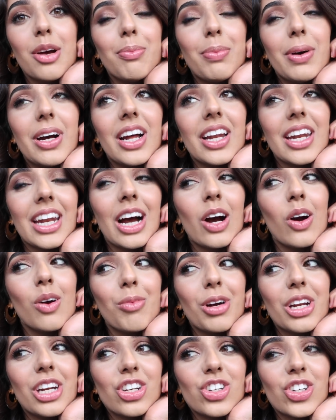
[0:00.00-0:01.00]
but now
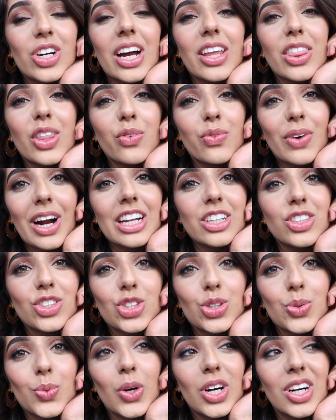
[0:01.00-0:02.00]
I'm gonna try the ranch
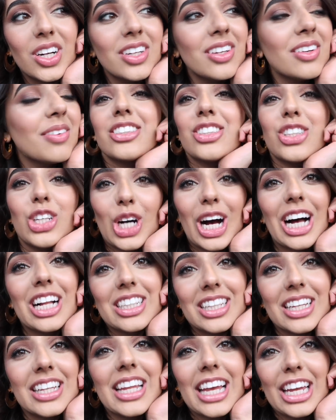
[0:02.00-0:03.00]
one, so
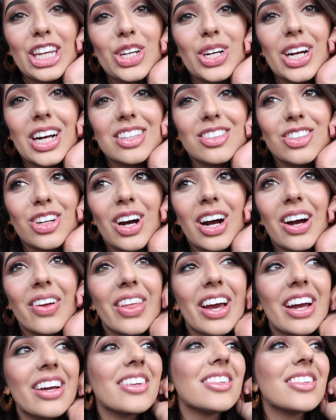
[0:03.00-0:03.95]
I'll let you guys know how that